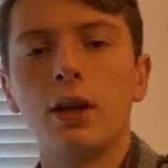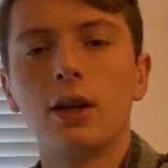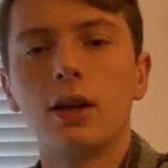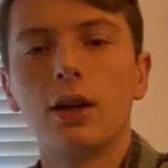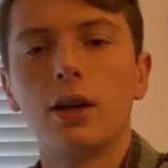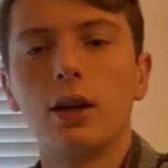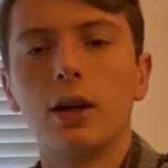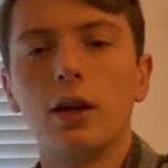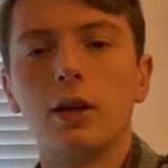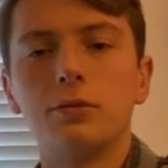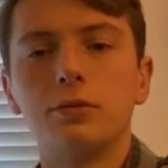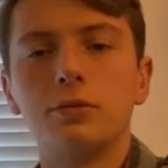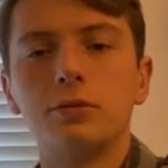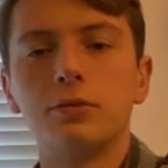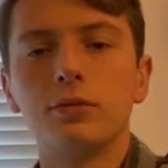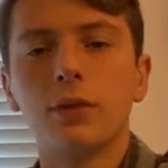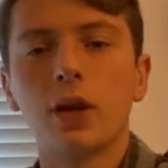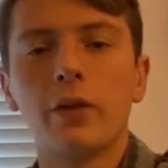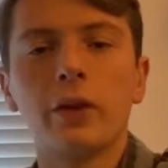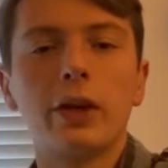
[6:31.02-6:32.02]

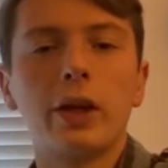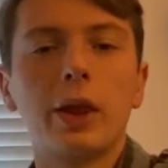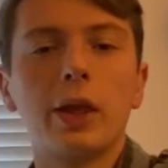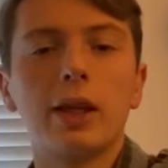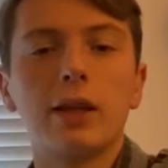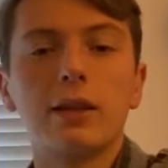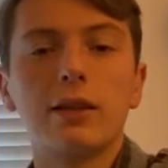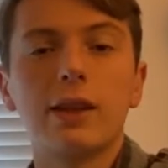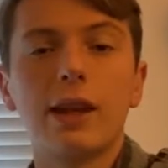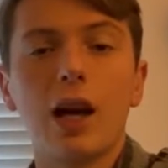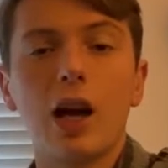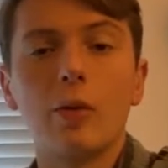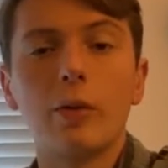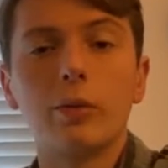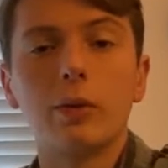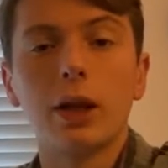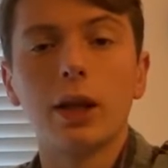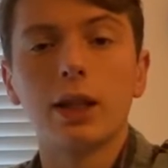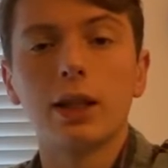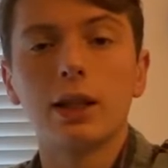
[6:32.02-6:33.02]
I've got nothing against the album,
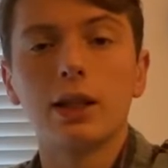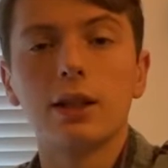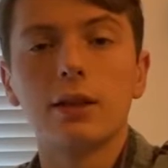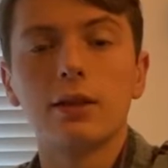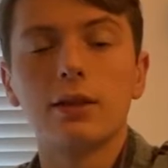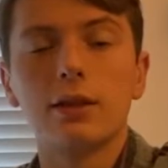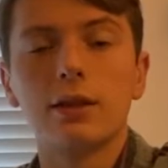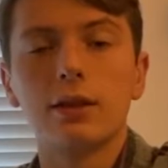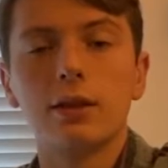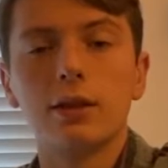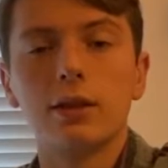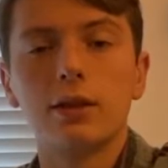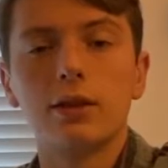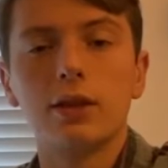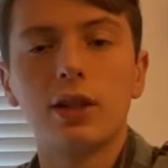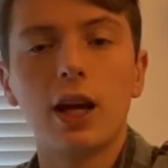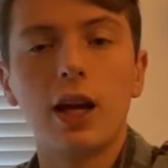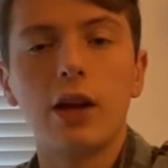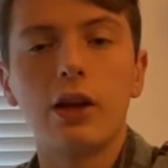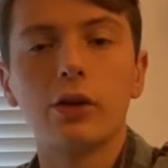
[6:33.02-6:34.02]
nothing against
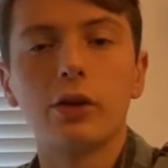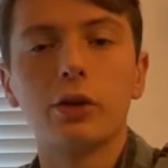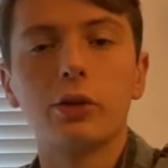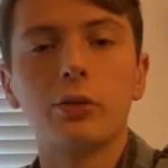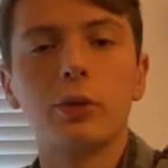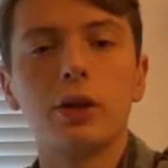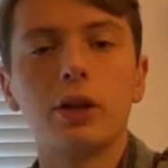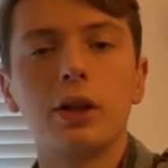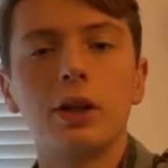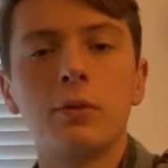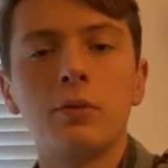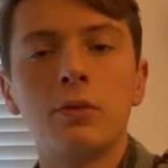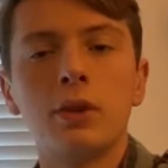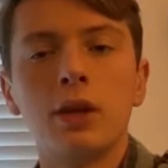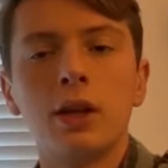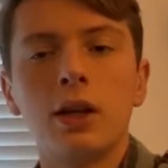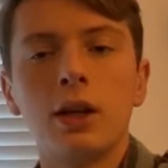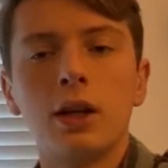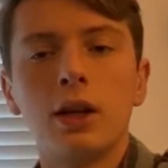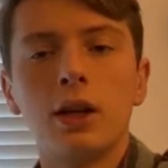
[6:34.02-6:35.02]
Taylor really.
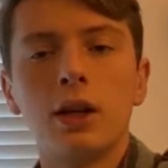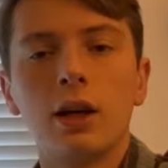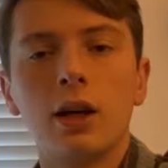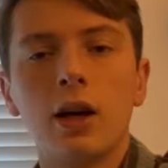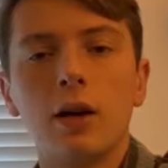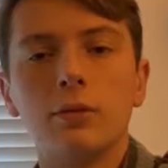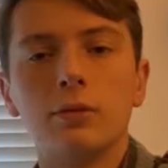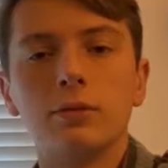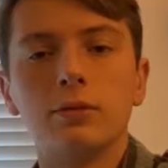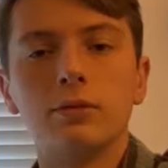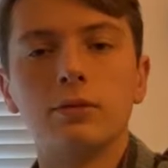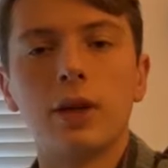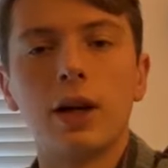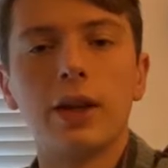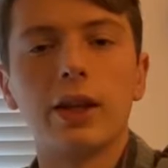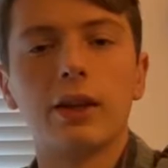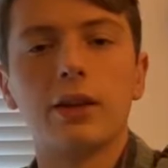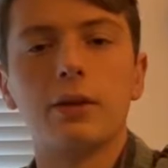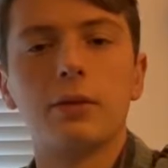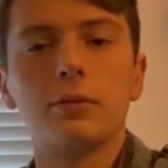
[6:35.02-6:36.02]
I
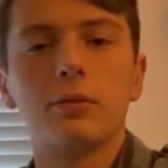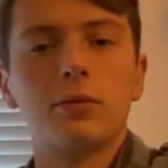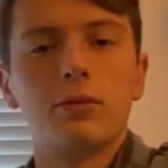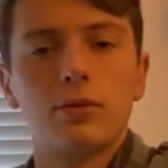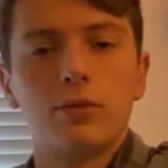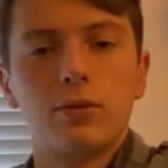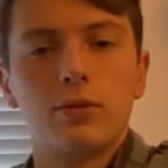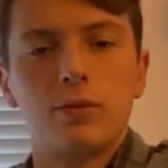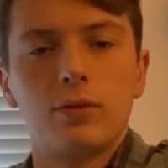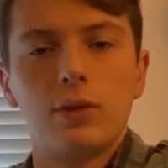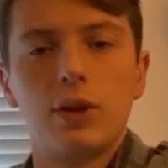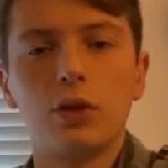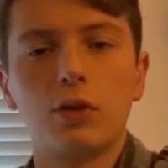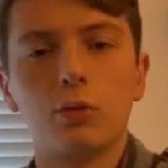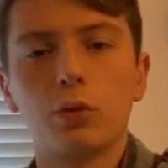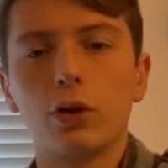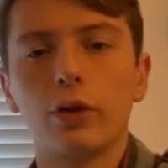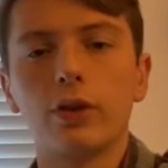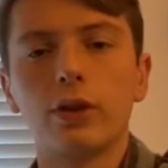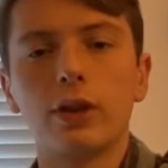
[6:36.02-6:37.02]
think it was
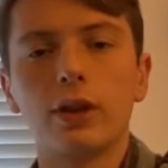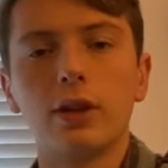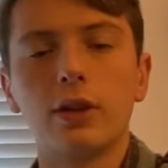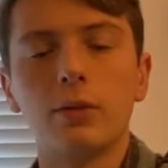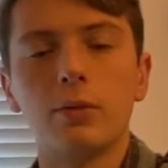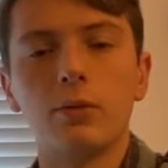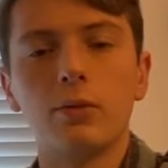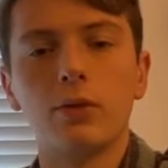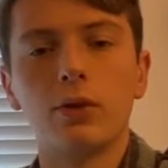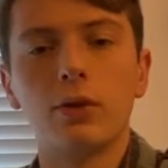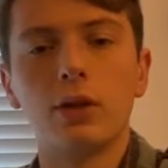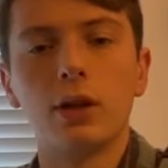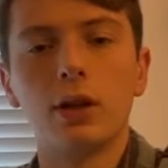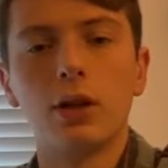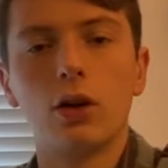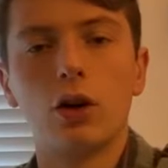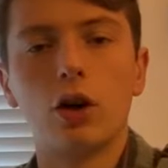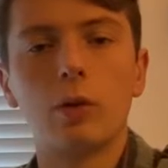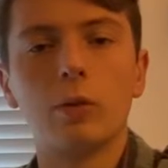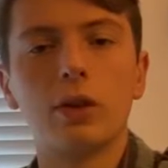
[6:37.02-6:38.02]
perfectly
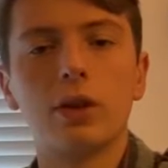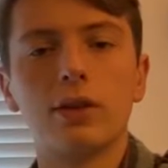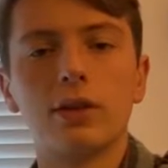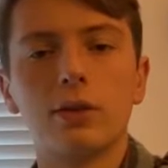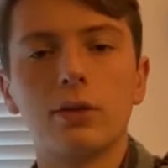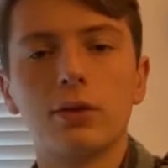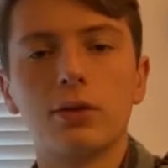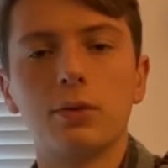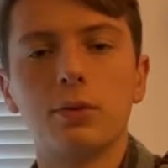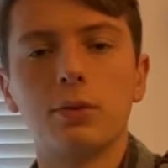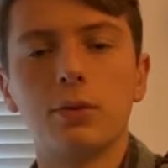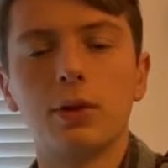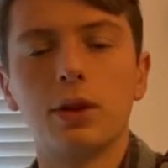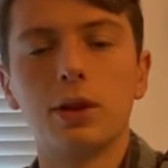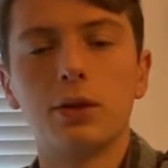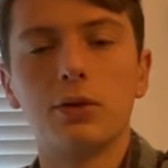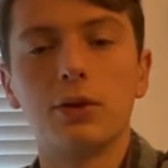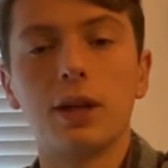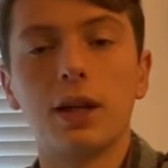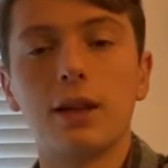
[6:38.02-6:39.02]
harmless. It
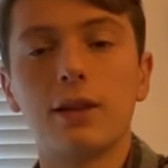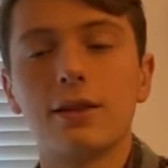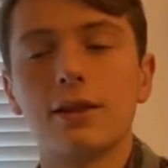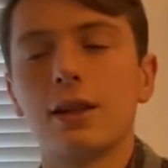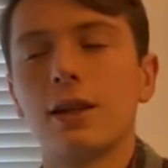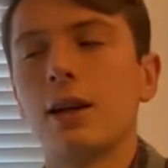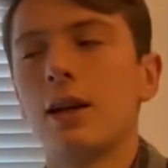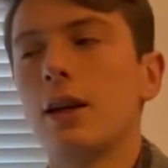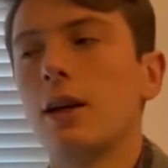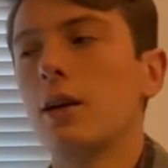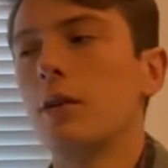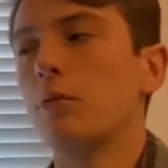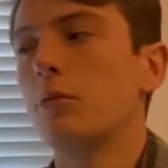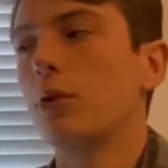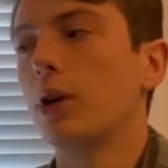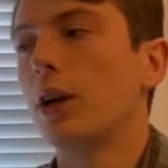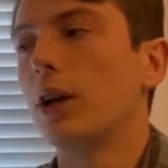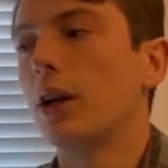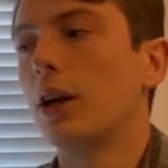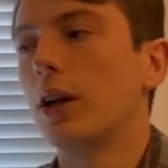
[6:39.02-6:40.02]
was nice,
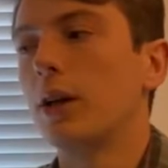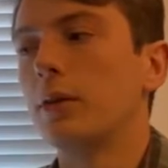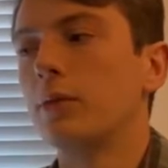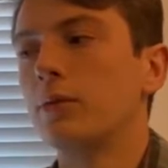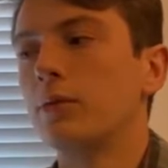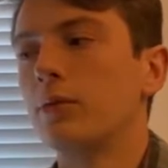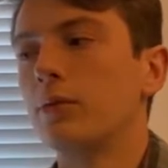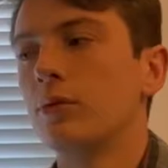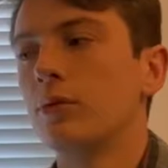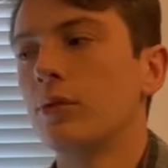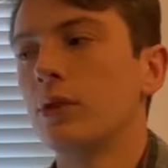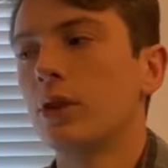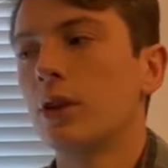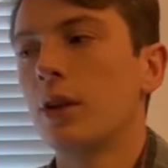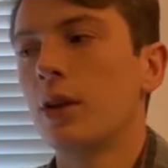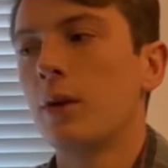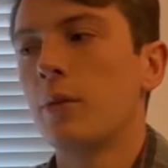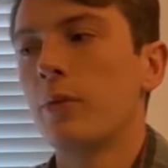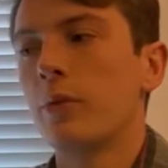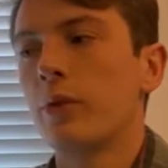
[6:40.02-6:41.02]
but
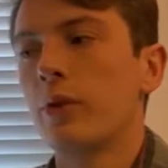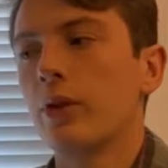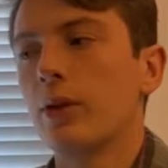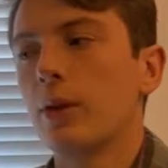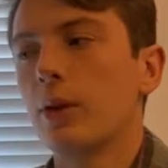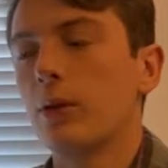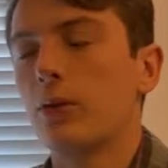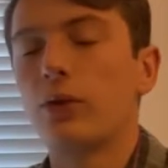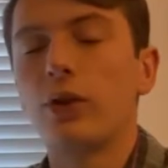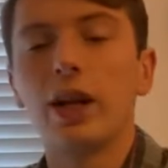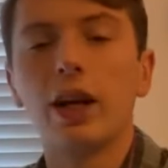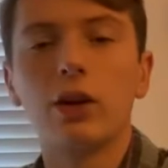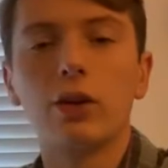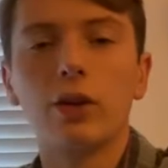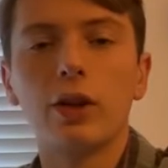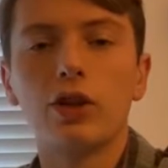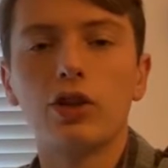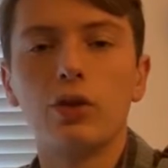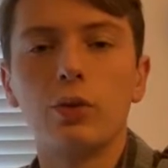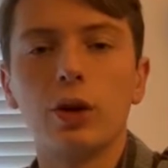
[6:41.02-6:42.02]
the flannel
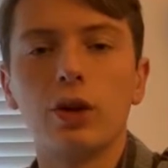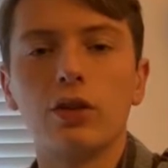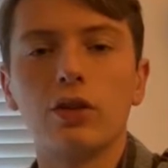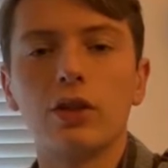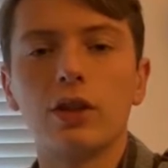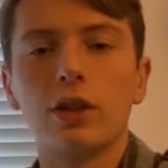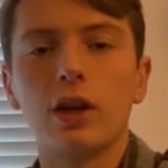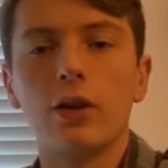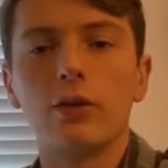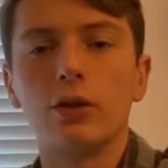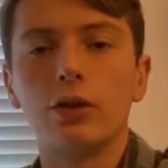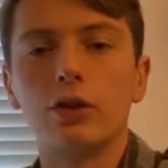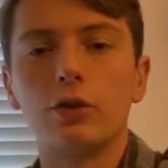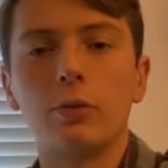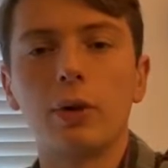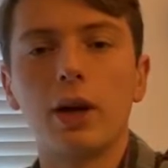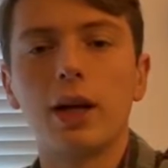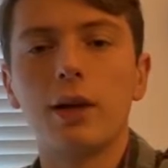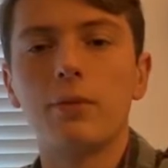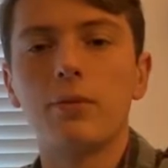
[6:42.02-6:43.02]
that she wears in the cover is
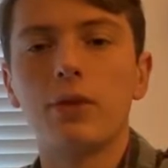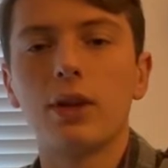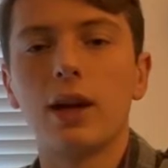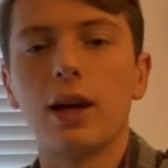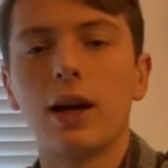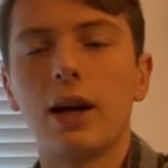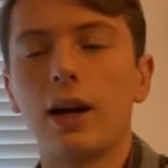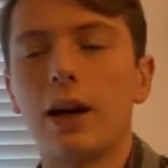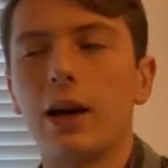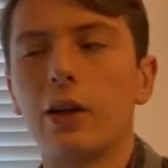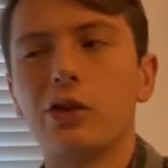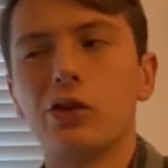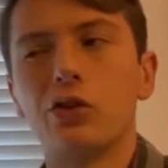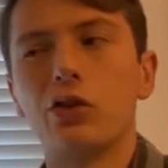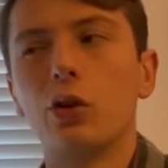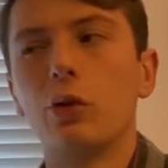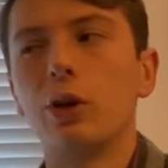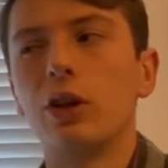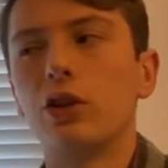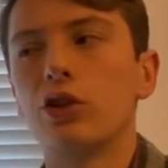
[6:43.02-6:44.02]
bad. There's
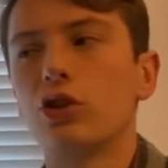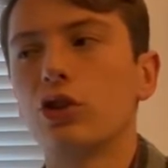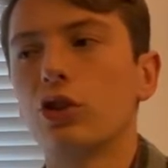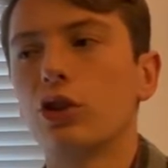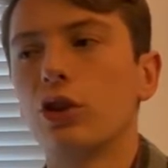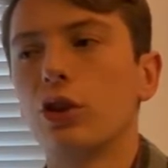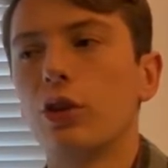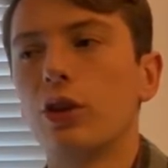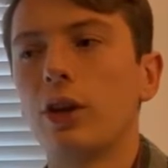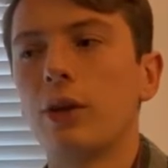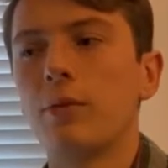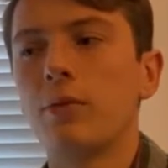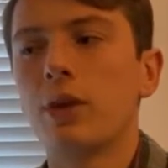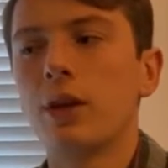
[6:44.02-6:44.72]
no way to sugarcoat it.